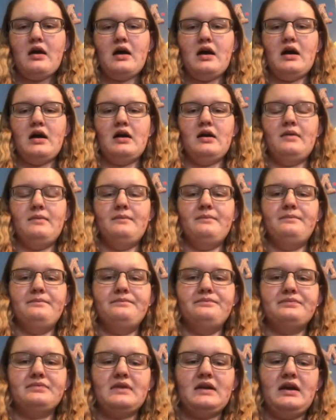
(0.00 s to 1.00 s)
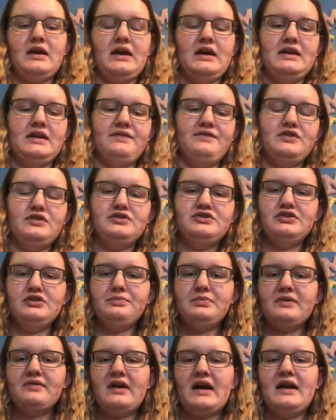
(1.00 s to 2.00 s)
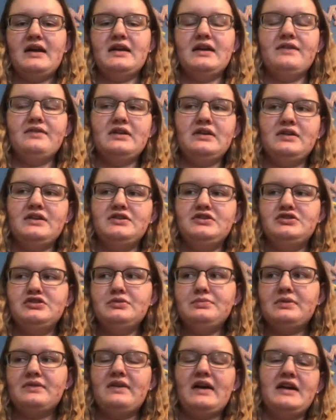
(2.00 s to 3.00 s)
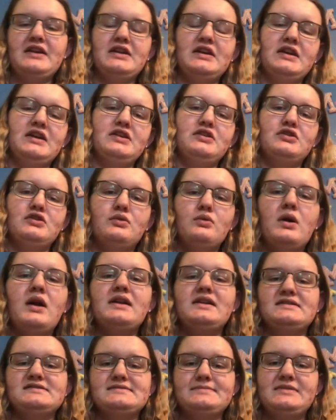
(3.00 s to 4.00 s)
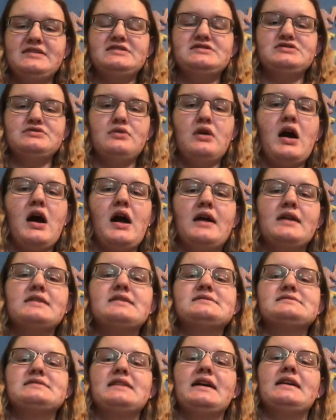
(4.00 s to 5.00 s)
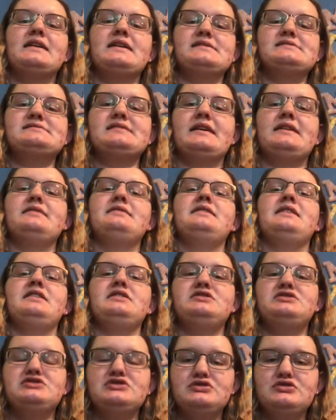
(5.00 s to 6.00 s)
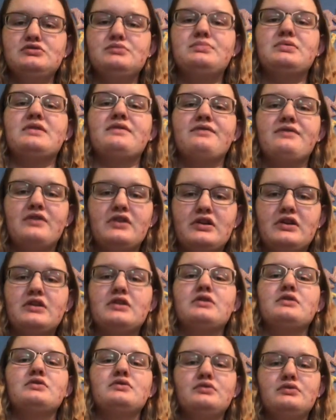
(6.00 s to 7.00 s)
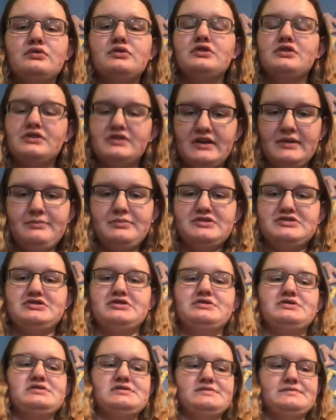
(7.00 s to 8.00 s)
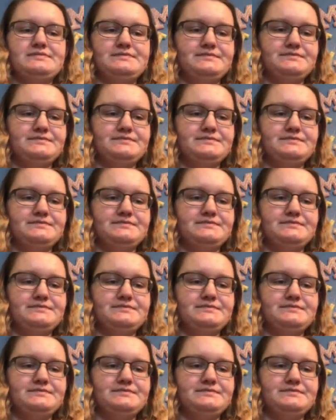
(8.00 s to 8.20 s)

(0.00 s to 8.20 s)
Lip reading: And if you do provide, even when you do provide heat, you don't want it to be too hot because, like I said, they do prefer cooler temperatures.